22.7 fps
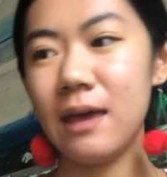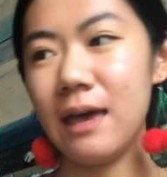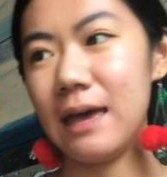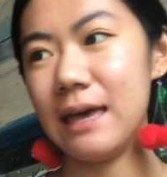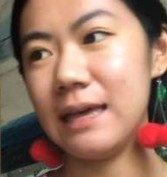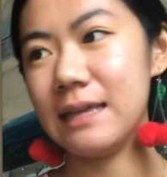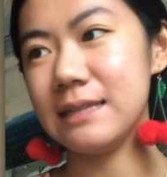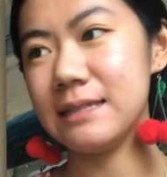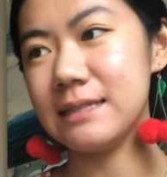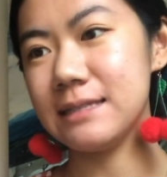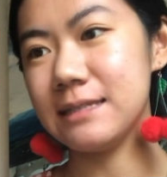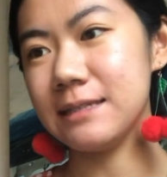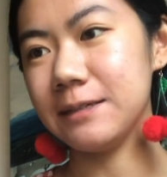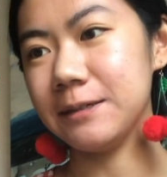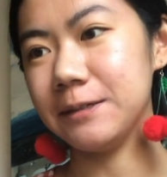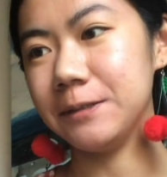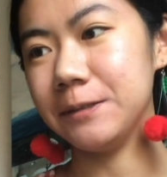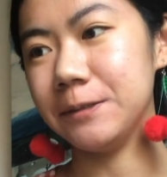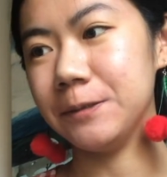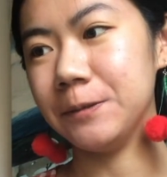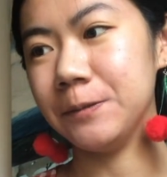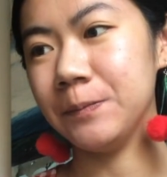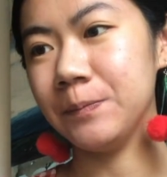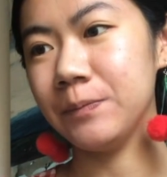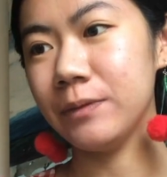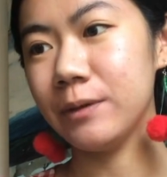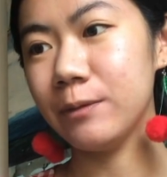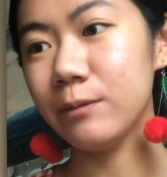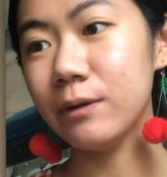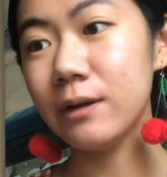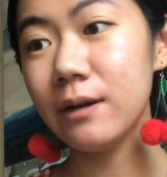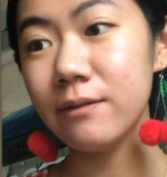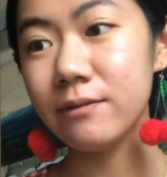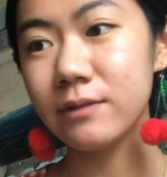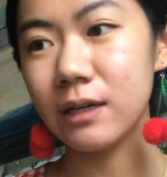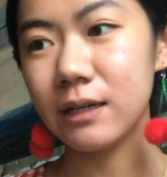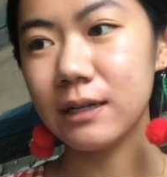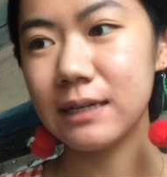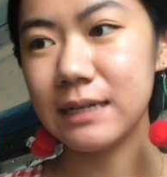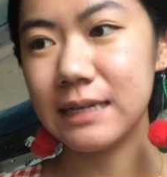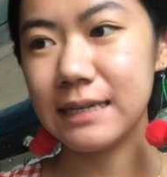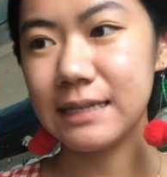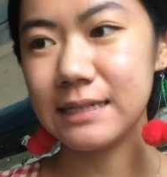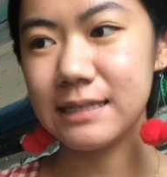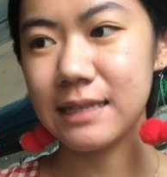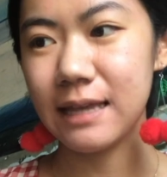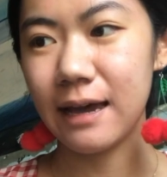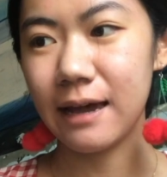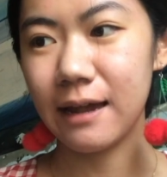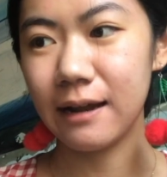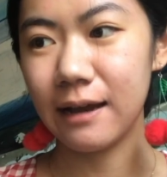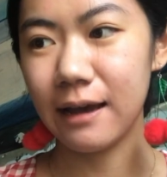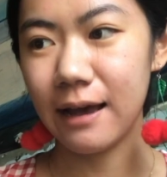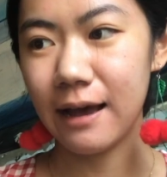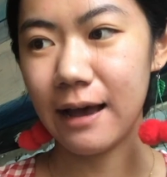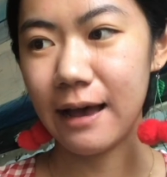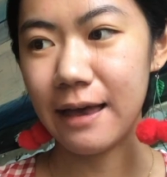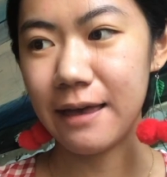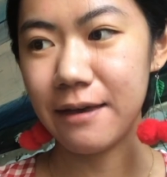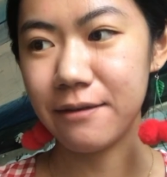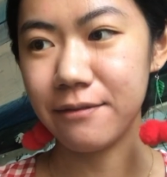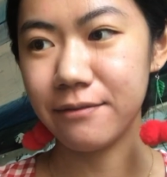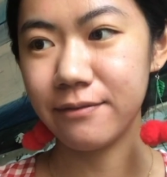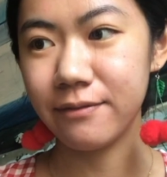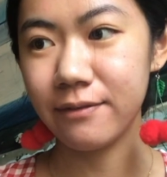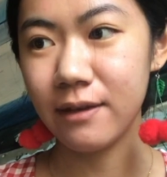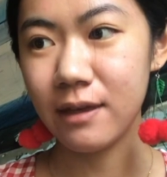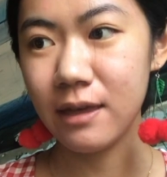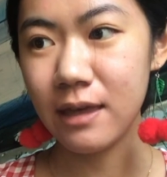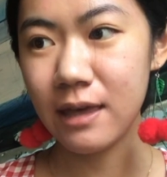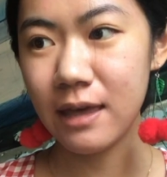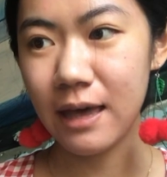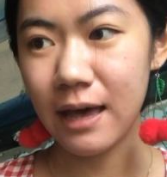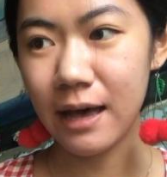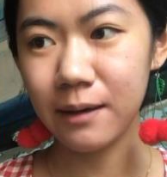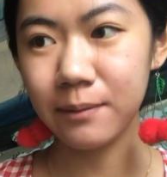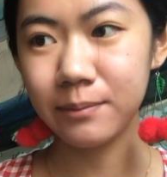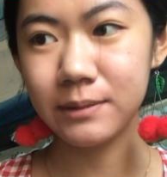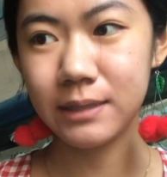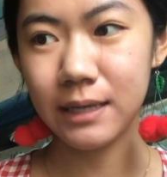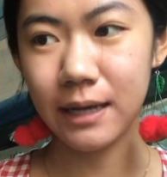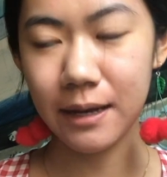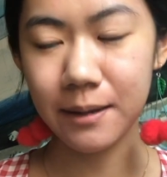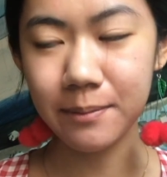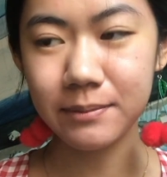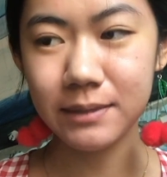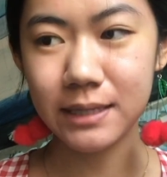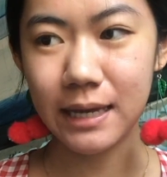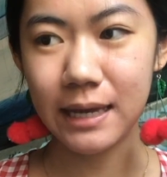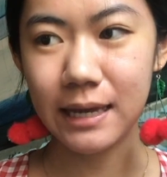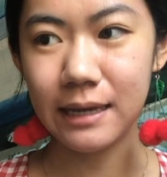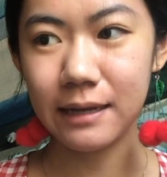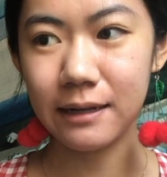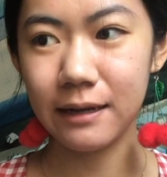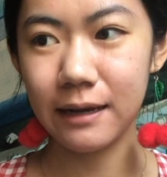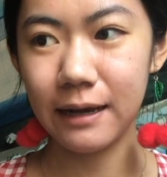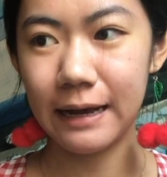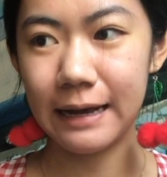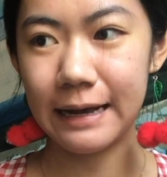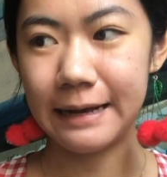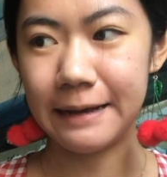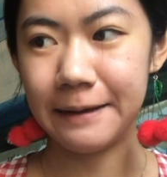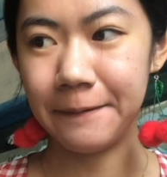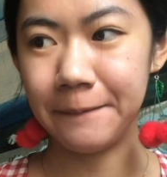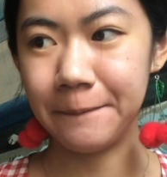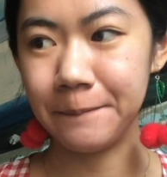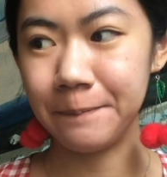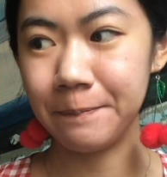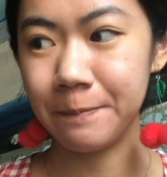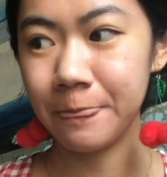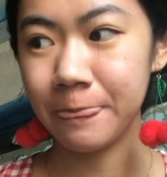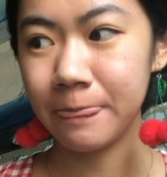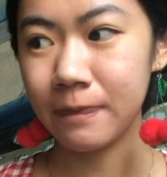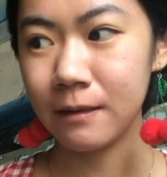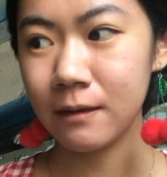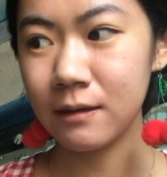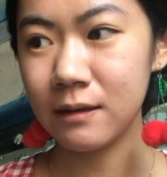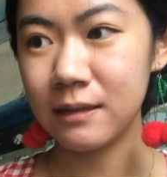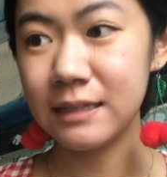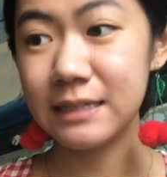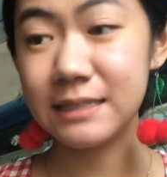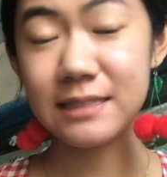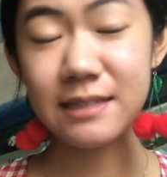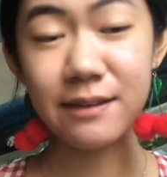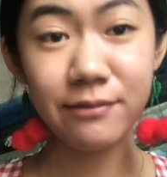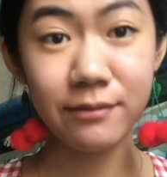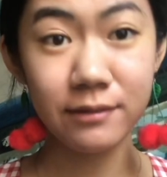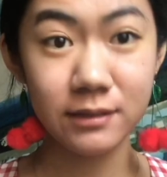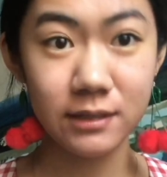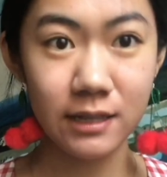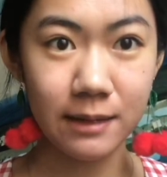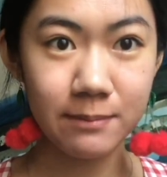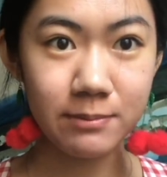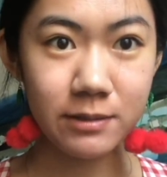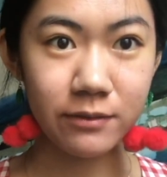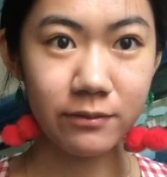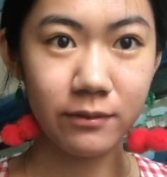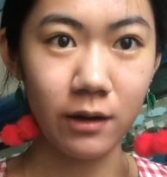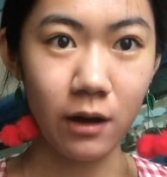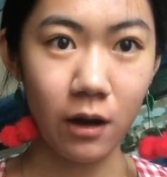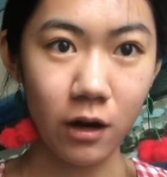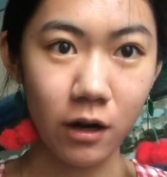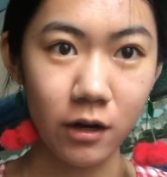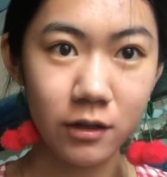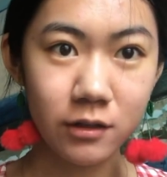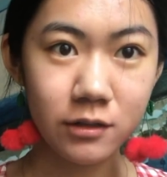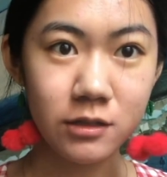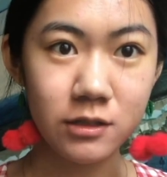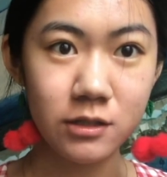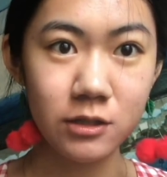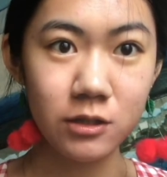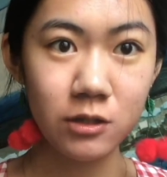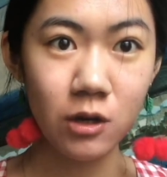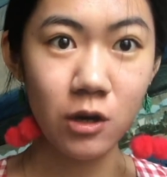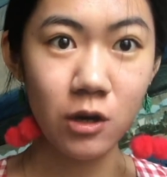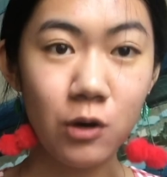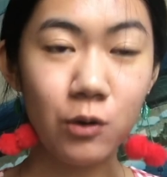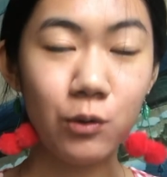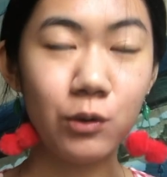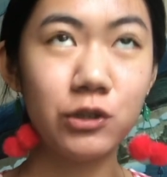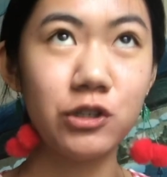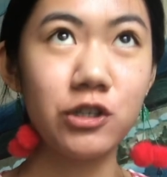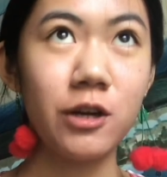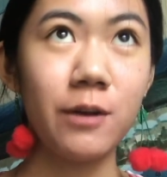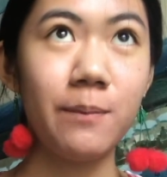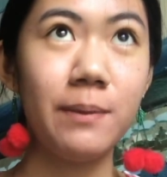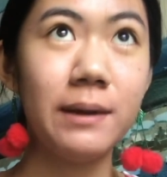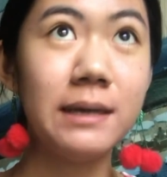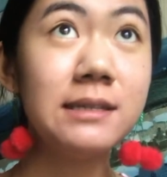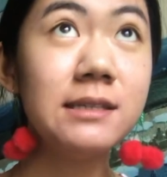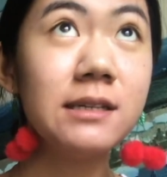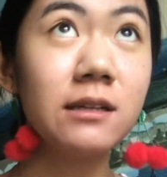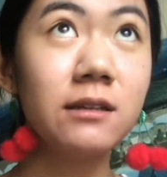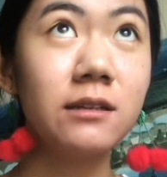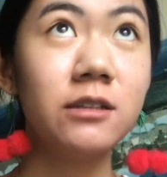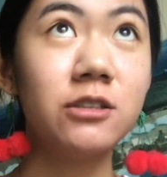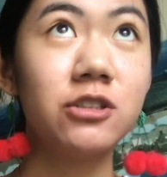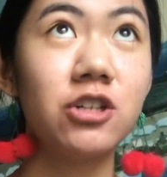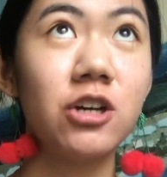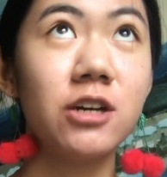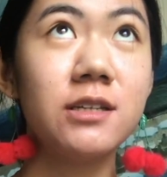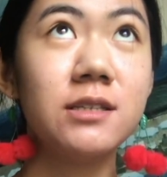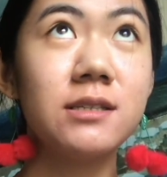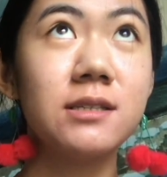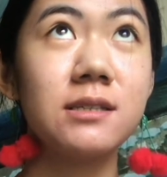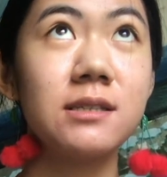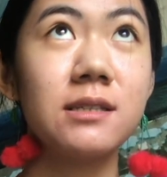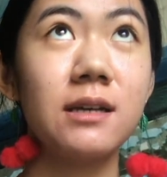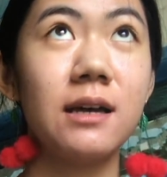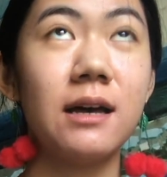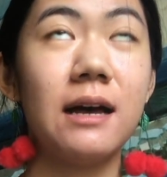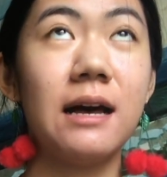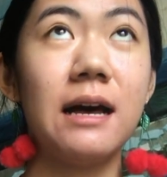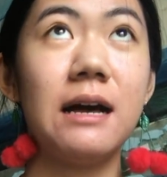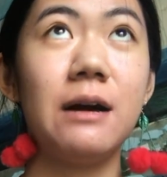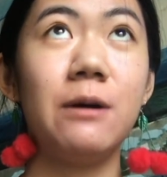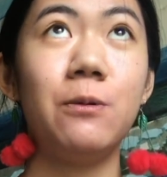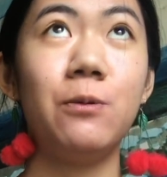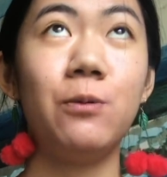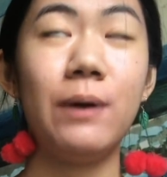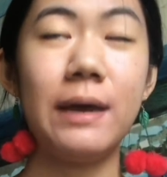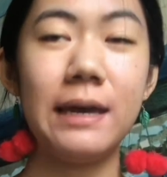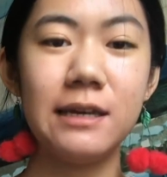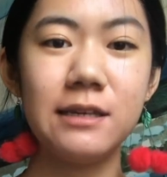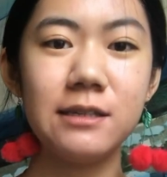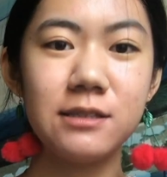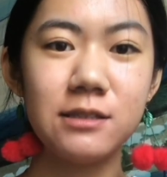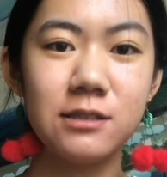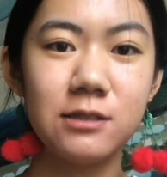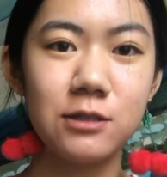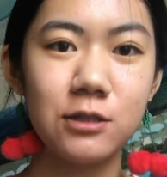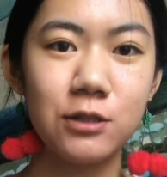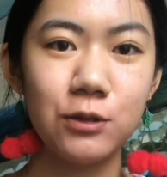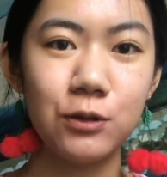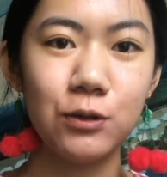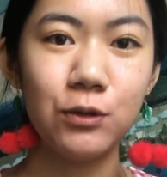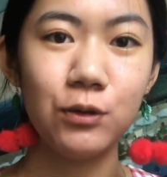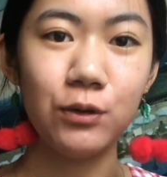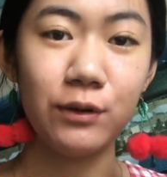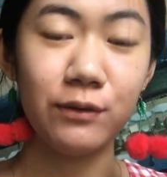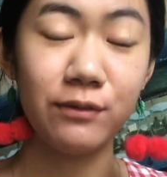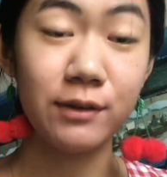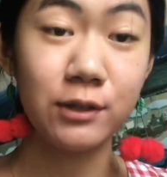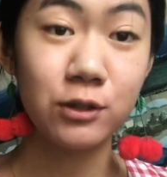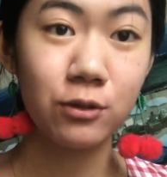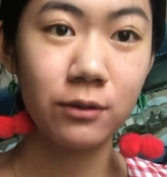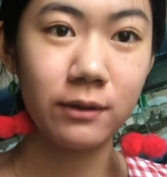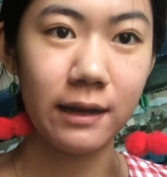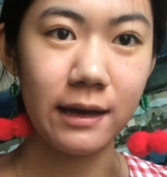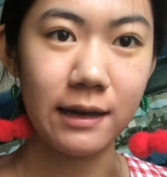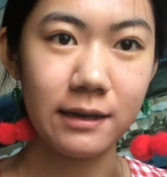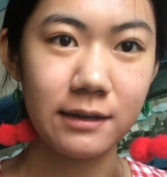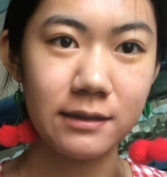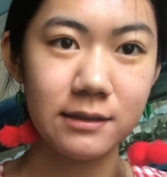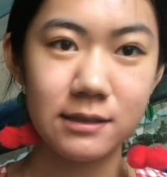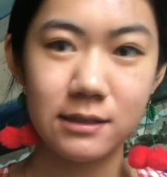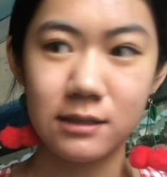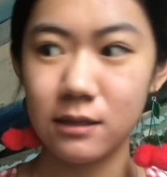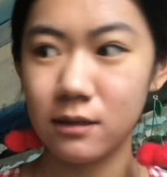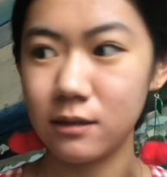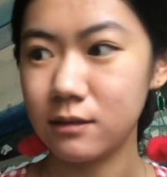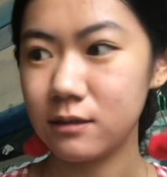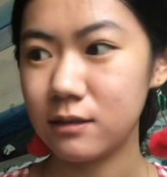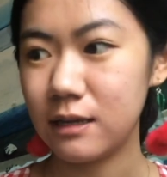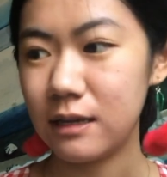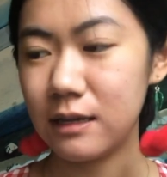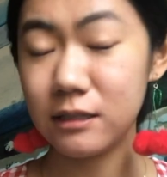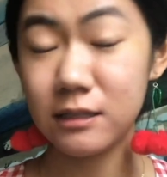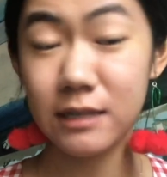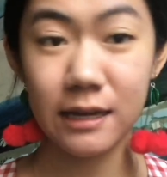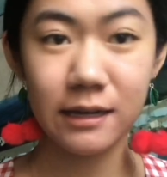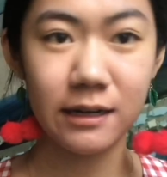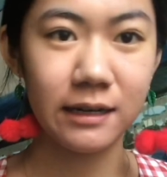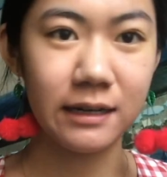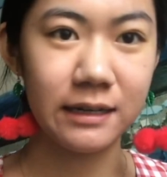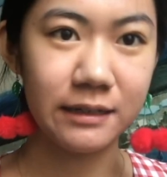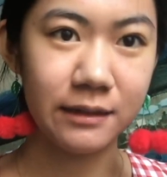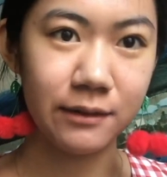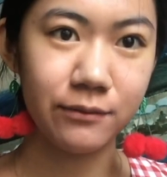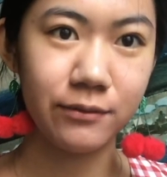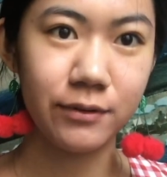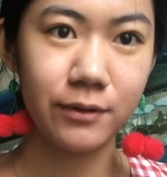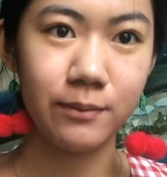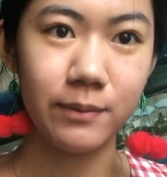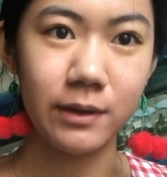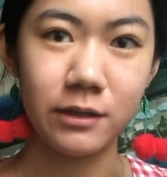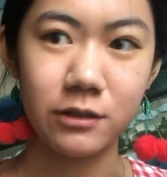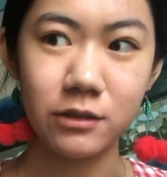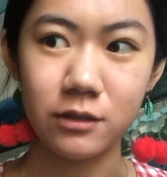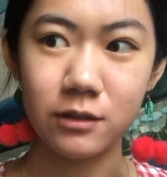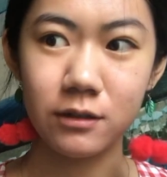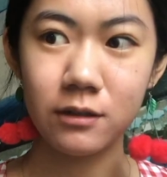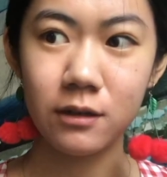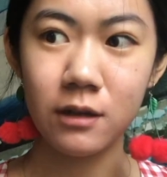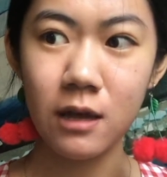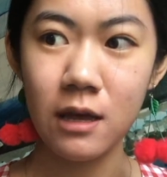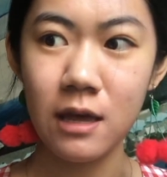And so what I've done is that I've helped update these different types of cards, which are basically just ways to visualize data and information.